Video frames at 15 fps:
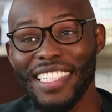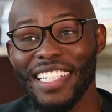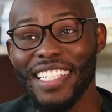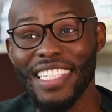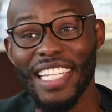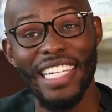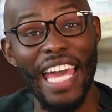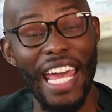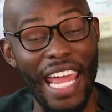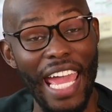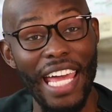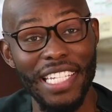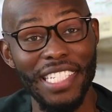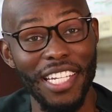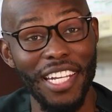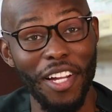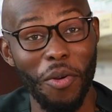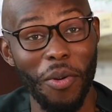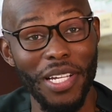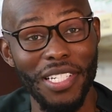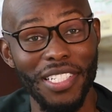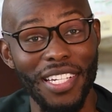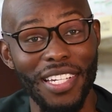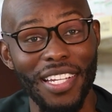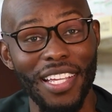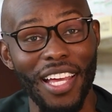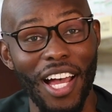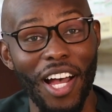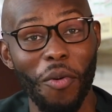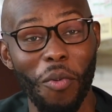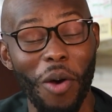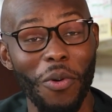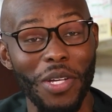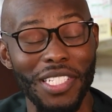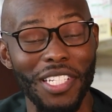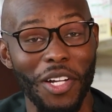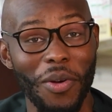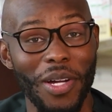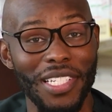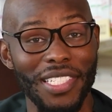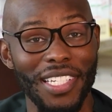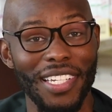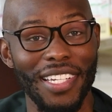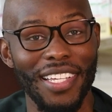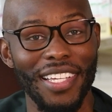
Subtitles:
Did that answer the question? Or what was the question?